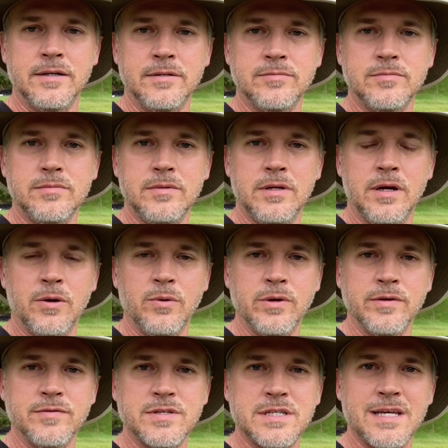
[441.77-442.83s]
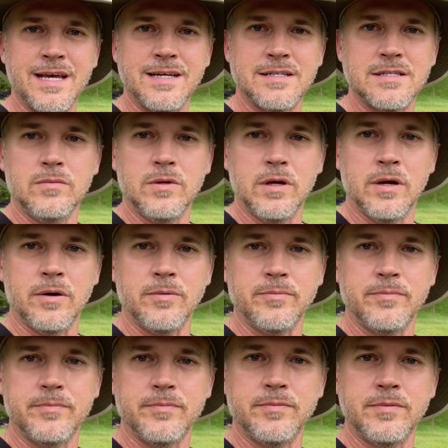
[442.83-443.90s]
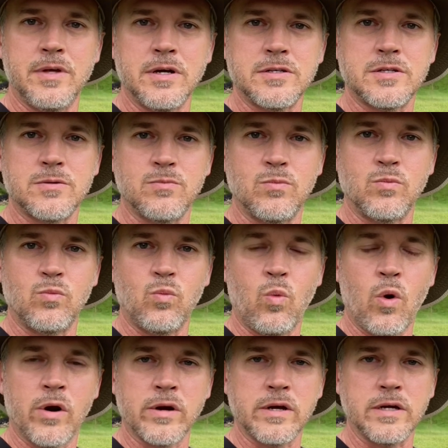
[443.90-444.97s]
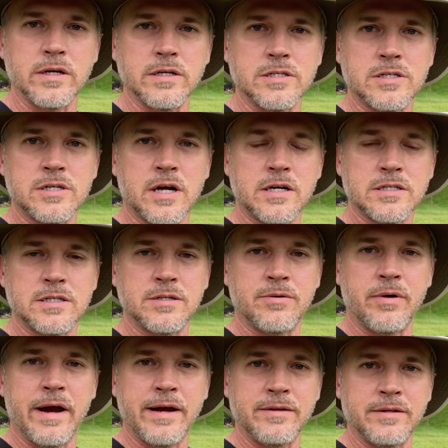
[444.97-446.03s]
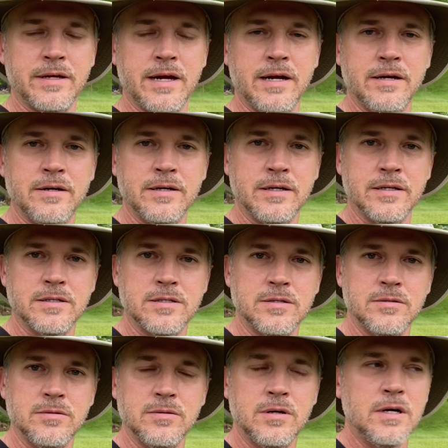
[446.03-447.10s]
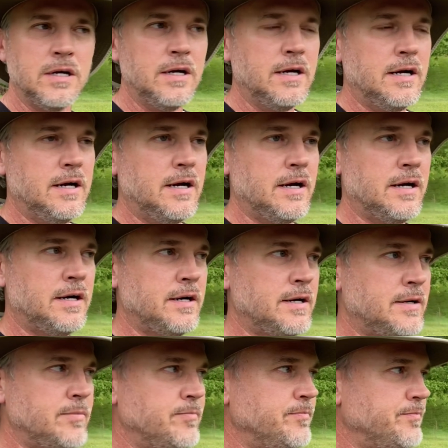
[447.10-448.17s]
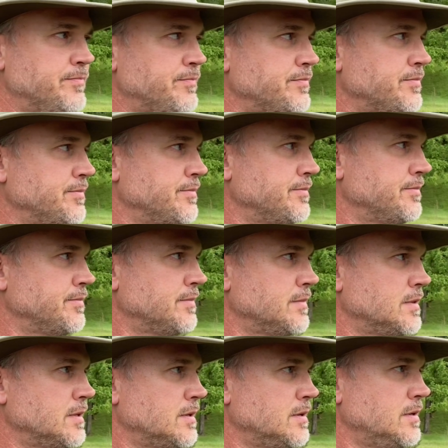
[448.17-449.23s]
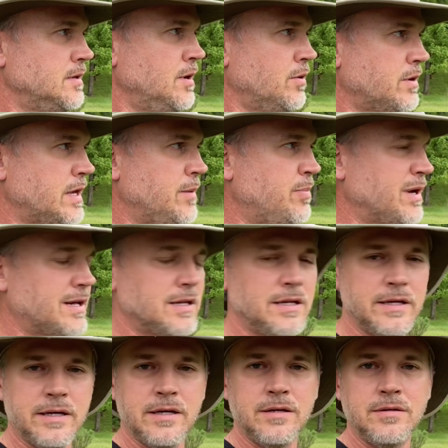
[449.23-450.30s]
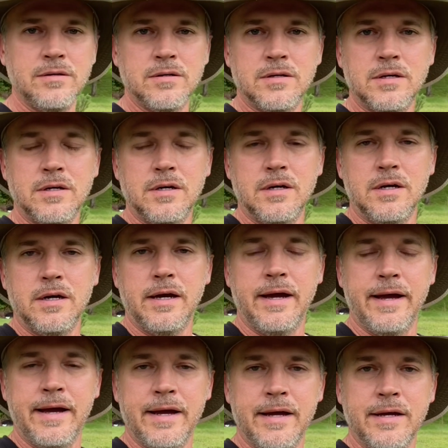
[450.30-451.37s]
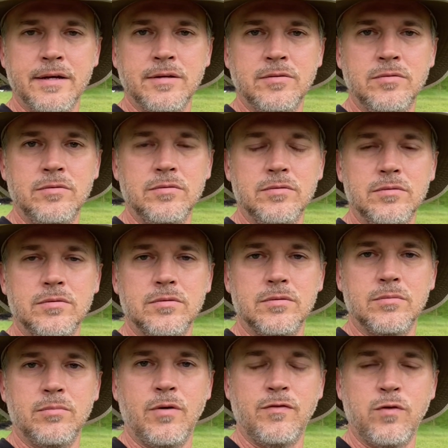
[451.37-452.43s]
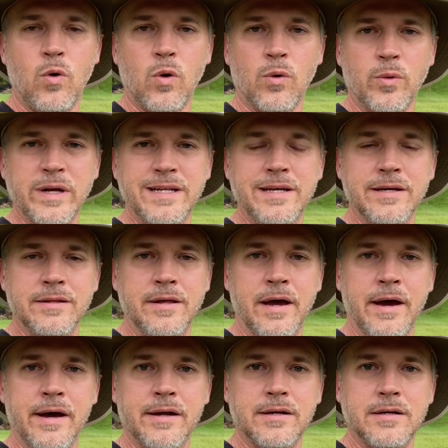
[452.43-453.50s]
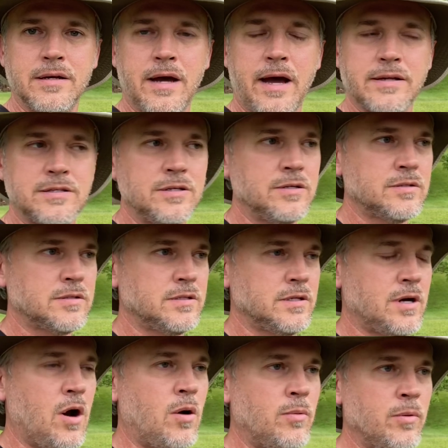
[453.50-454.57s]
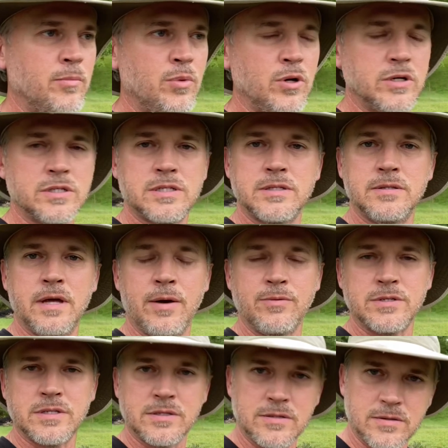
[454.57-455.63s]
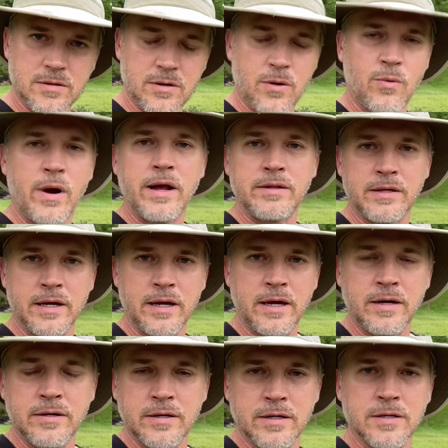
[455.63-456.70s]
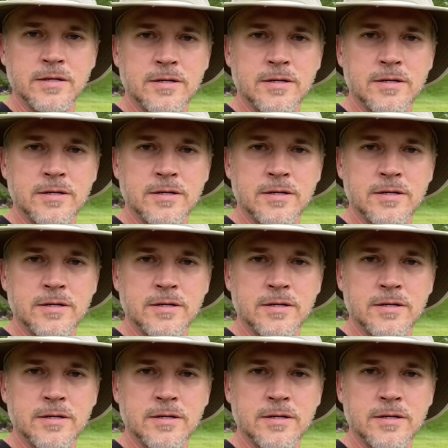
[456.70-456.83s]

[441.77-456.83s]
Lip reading: you know, we've since, you know, done some work and construction around the area to you know, keep it clean. And before we did that, I took the almond bush that was around that area